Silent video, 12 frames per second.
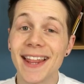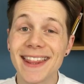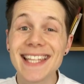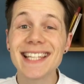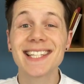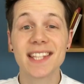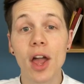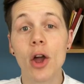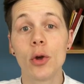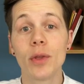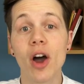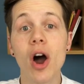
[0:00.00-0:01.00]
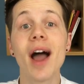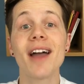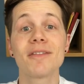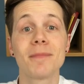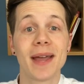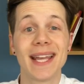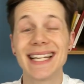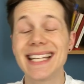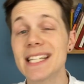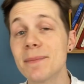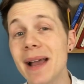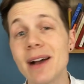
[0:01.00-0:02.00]
This dough that I have made
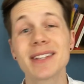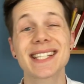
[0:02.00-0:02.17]
is about